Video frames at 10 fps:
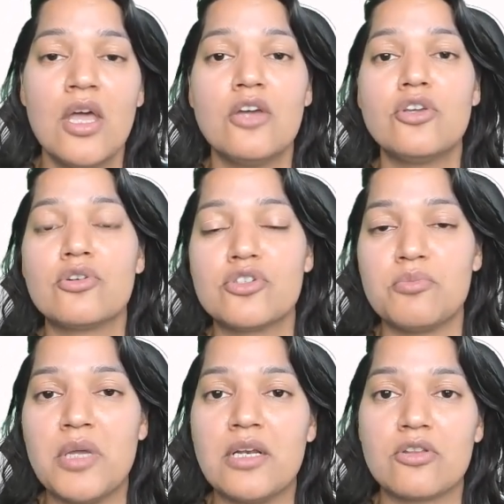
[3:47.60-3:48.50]
your
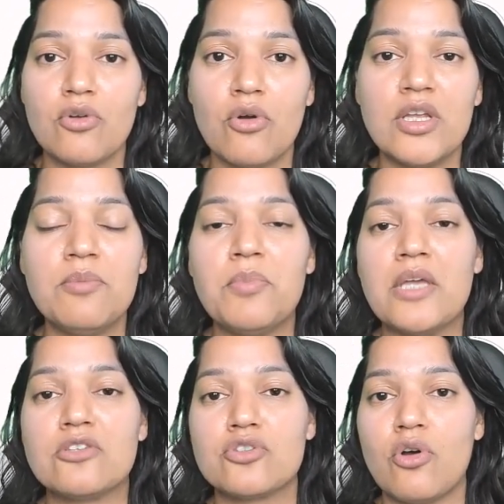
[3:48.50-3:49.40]
domain authority
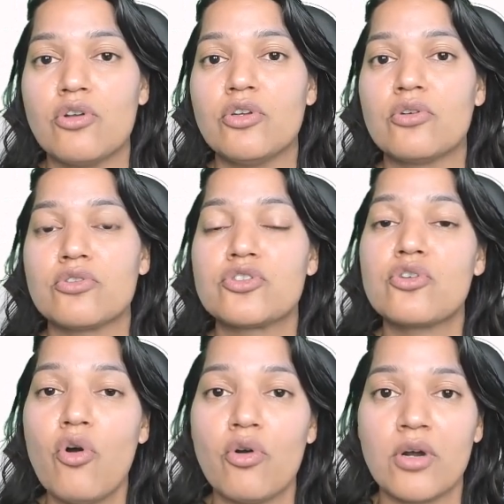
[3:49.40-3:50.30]
based on your
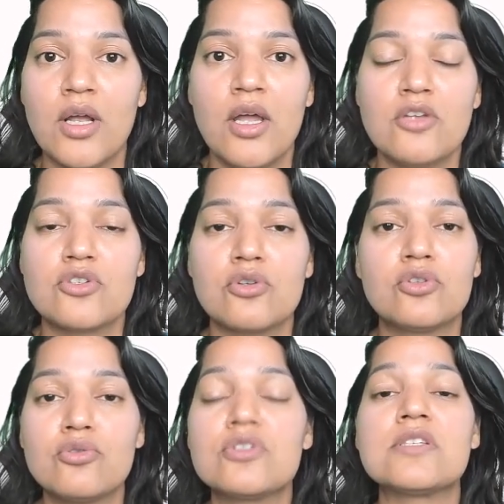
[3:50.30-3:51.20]
score. So
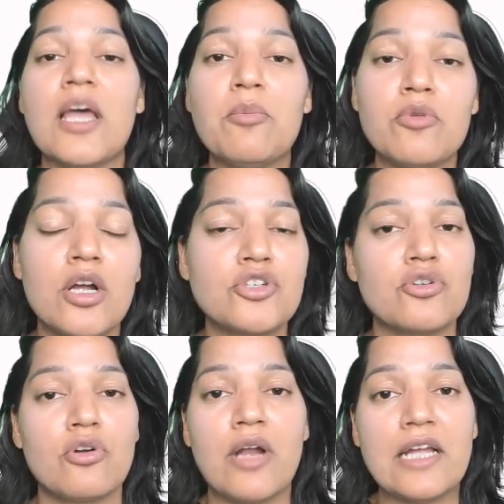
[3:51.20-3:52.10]
through
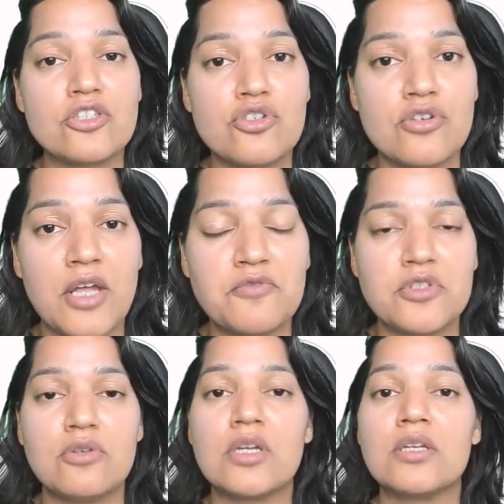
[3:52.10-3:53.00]
SEMrush or
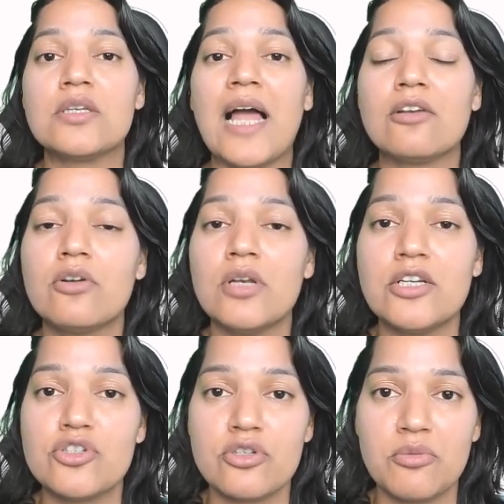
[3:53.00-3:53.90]
Ahrefs, you can
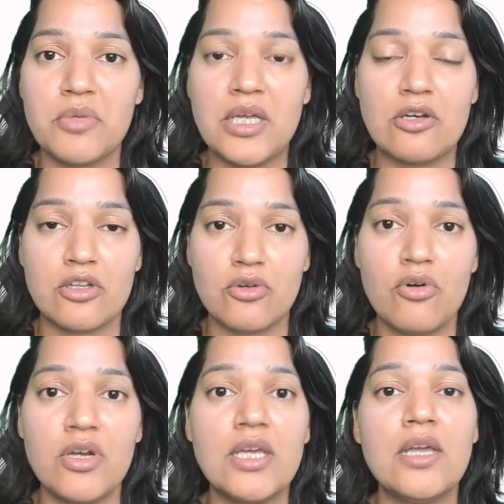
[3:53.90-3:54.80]
calculate your domain
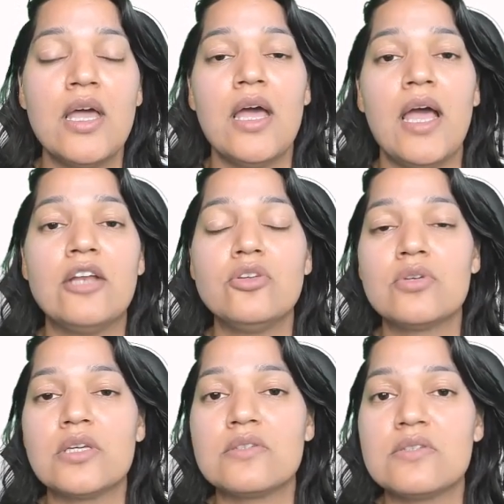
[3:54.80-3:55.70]
authority and you
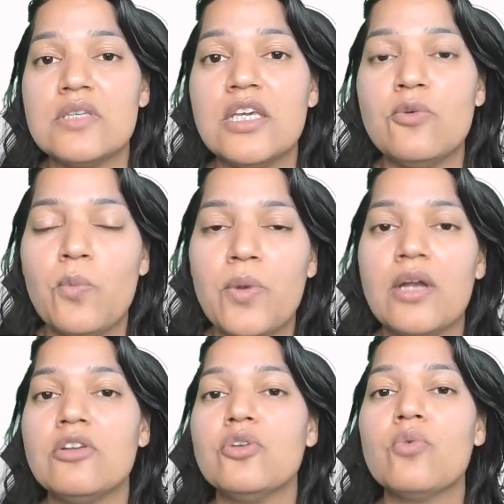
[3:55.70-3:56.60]
can see
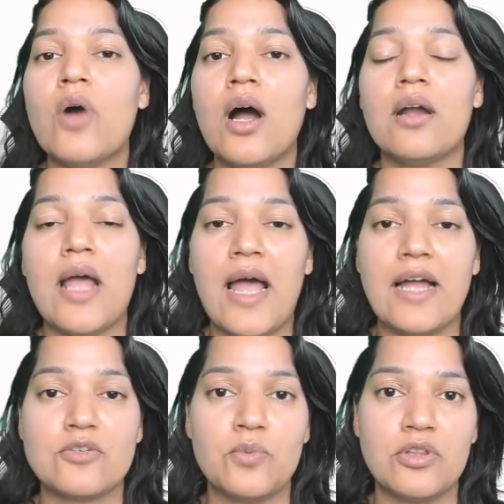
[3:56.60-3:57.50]
where you are
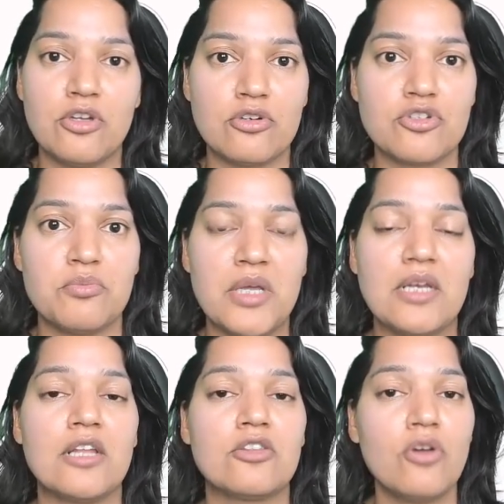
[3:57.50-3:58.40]
at with your
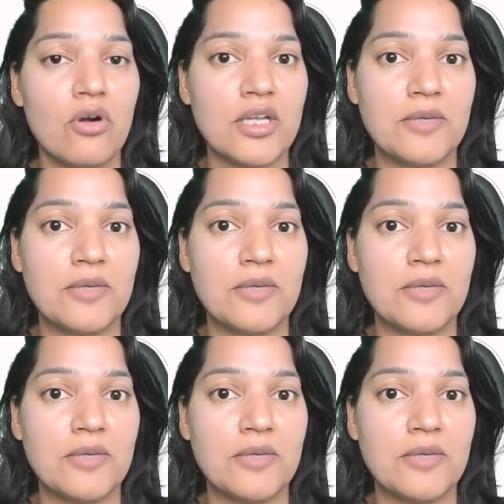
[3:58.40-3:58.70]
domain authority.